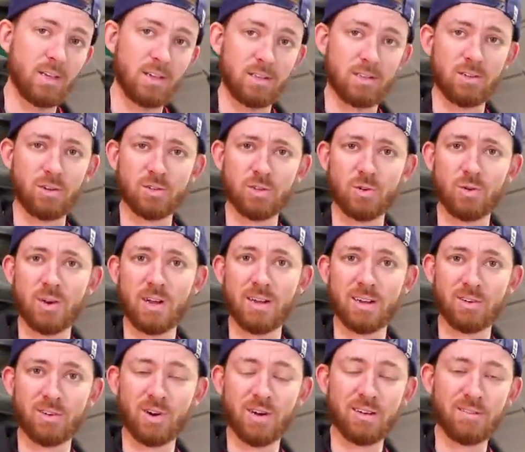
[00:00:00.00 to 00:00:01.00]
it's also
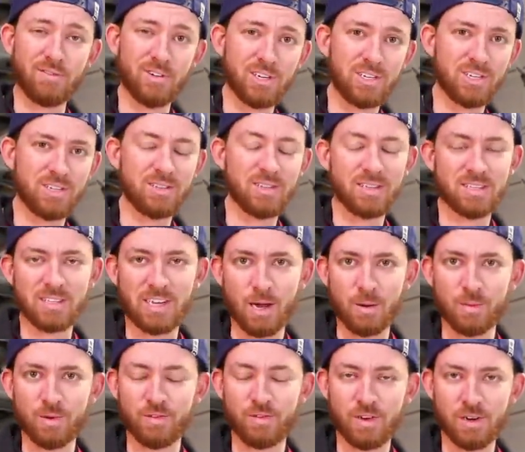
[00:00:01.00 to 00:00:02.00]
not great fishing this
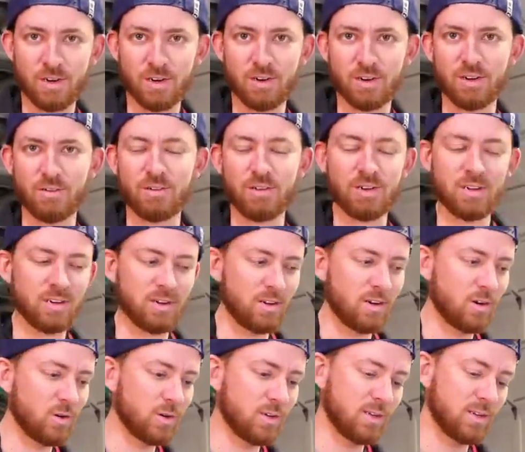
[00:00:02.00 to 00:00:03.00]
time of year if you didn't
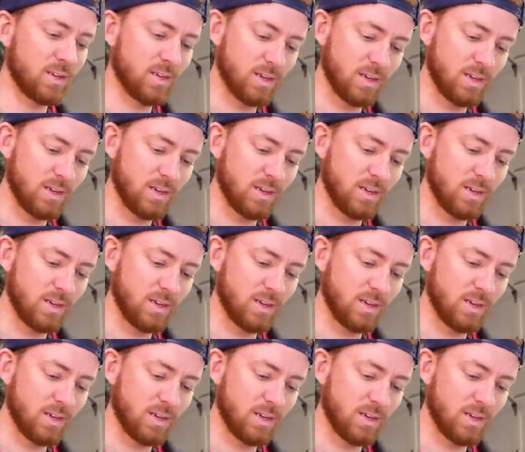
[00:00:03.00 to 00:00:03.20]
know it.